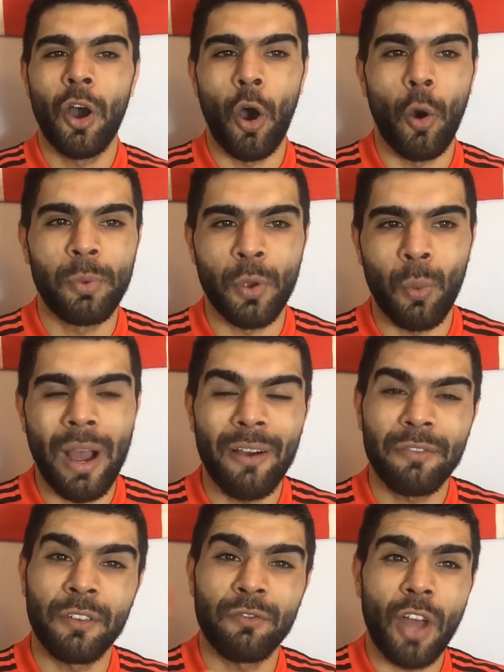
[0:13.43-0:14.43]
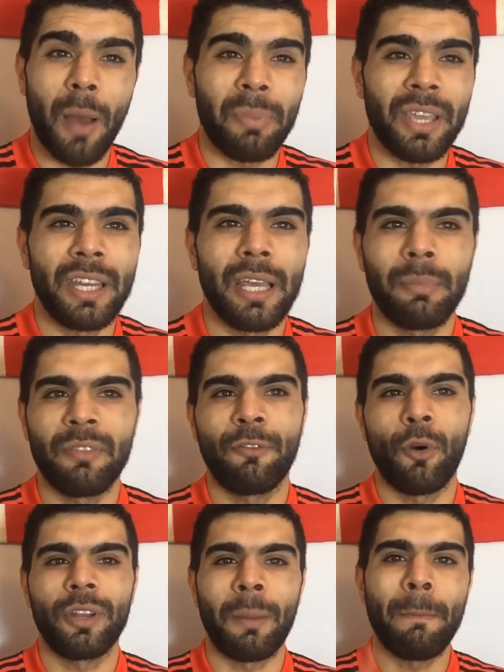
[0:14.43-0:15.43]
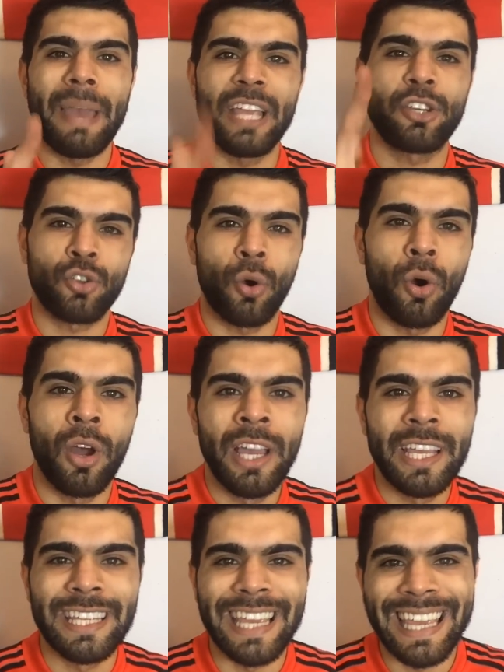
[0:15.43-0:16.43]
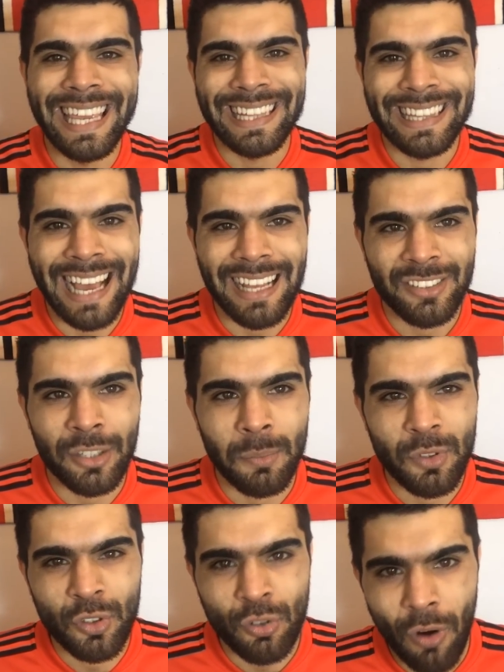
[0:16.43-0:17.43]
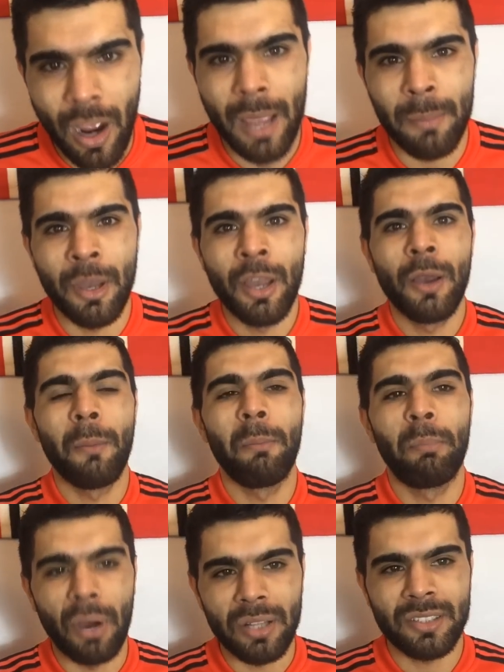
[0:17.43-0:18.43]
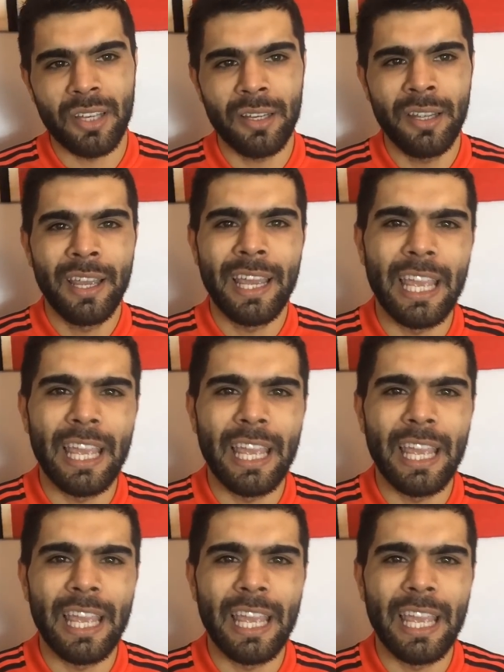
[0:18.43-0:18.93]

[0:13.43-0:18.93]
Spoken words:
Hope you're well. If you've not been here before, then make sure you hit that subscribe button.